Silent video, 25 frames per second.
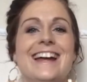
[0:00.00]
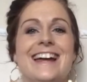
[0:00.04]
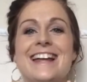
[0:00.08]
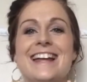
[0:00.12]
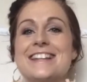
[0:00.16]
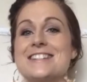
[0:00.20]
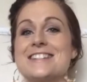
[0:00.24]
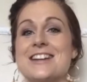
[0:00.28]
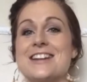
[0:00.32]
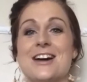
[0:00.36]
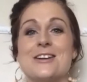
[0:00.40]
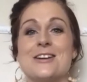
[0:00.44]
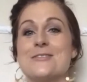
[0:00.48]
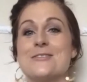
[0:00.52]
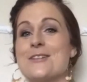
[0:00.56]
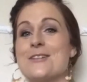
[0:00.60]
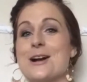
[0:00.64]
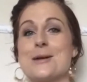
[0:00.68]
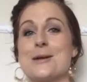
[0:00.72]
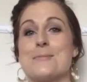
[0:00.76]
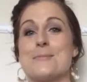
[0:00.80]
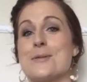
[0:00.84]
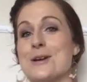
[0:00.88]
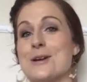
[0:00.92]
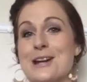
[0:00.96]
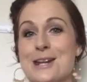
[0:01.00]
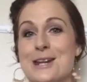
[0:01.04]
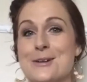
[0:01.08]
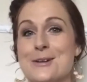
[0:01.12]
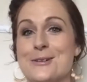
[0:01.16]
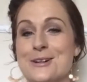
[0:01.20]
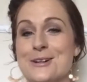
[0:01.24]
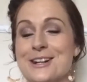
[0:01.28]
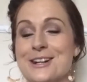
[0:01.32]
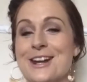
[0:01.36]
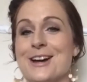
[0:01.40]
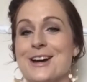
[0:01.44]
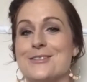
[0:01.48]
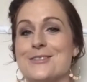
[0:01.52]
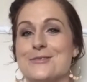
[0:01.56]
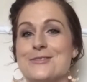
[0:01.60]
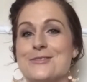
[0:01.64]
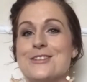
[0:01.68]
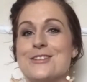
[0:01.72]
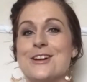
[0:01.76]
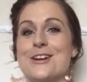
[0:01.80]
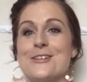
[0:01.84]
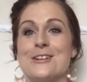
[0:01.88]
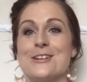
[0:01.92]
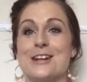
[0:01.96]
it's not a very pretty one of
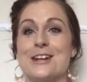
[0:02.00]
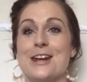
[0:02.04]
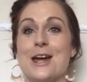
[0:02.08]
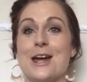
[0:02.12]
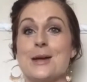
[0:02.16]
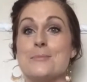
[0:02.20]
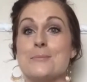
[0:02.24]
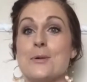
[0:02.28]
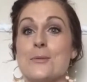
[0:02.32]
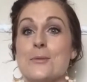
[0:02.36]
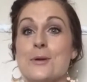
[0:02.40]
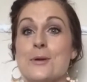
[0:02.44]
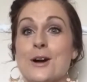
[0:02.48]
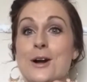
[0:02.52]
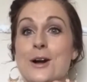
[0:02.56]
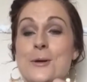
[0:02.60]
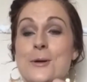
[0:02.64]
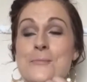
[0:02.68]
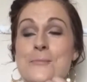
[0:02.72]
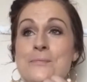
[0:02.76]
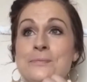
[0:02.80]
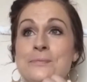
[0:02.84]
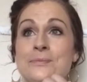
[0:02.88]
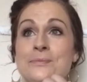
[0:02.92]
Fiona and I, but we're